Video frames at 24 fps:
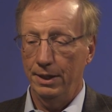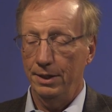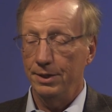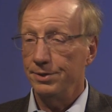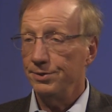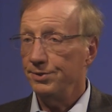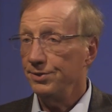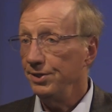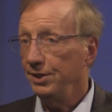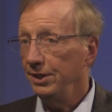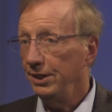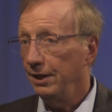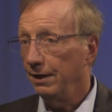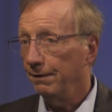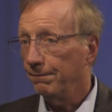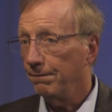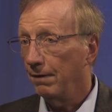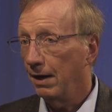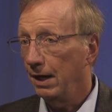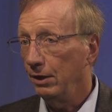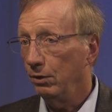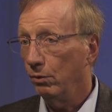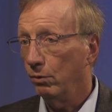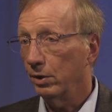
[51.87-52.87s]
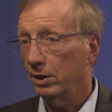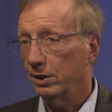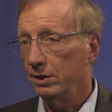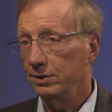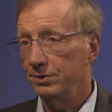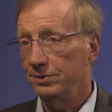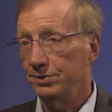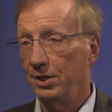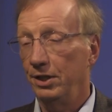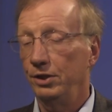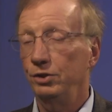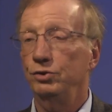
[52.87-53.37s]
CDFI
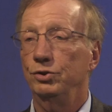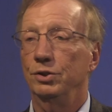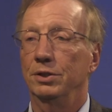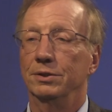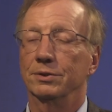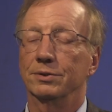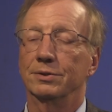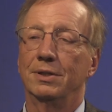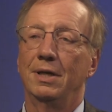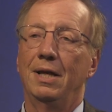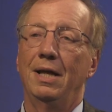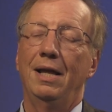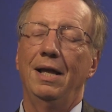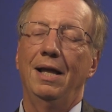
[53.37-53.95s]
organizations.